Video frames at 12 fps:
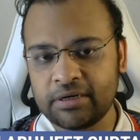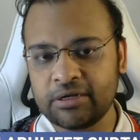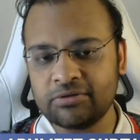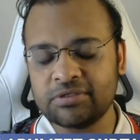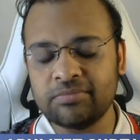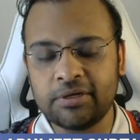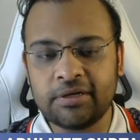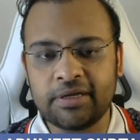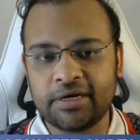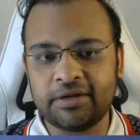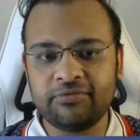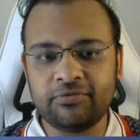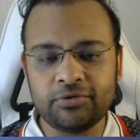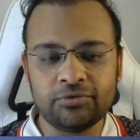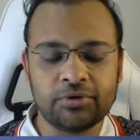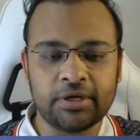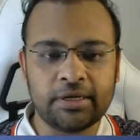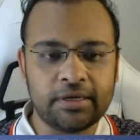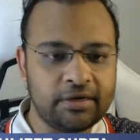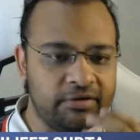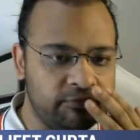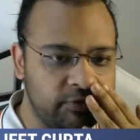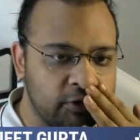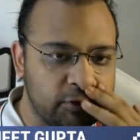and now simply knight f2,
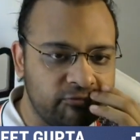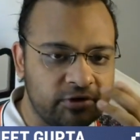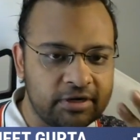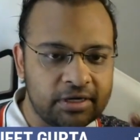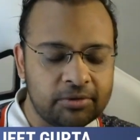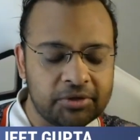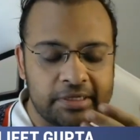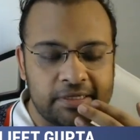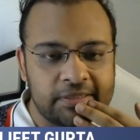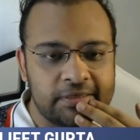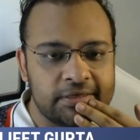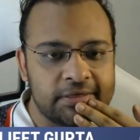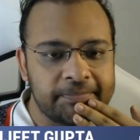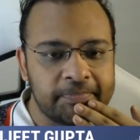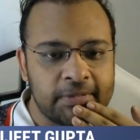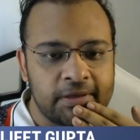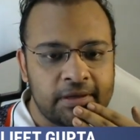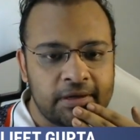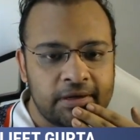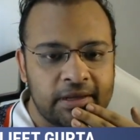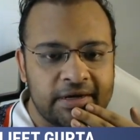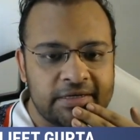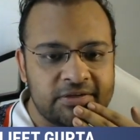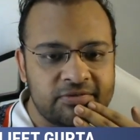and we are not worried about anything here.
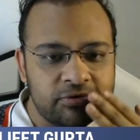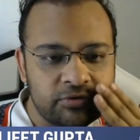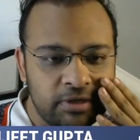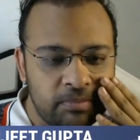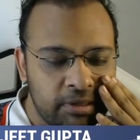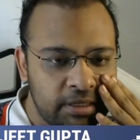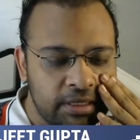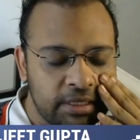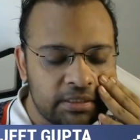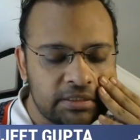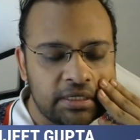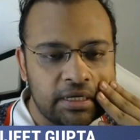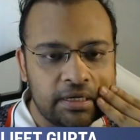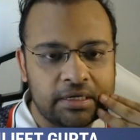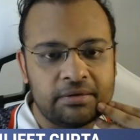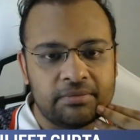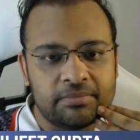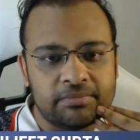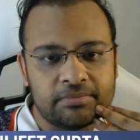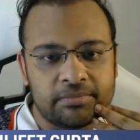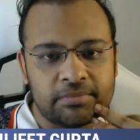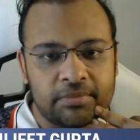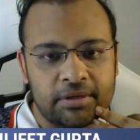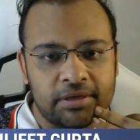Knight g4 will play next, and
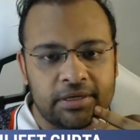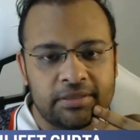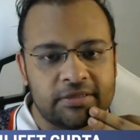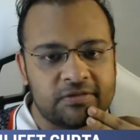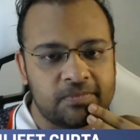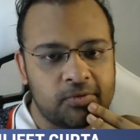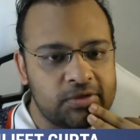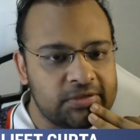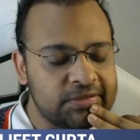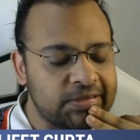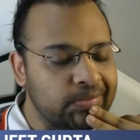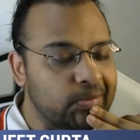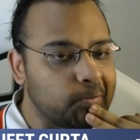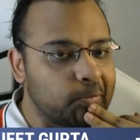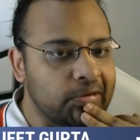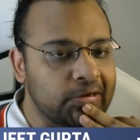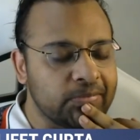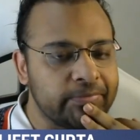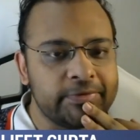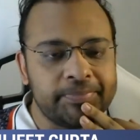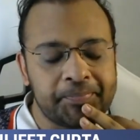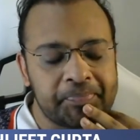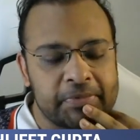again this pawn is a little bit vulnerable.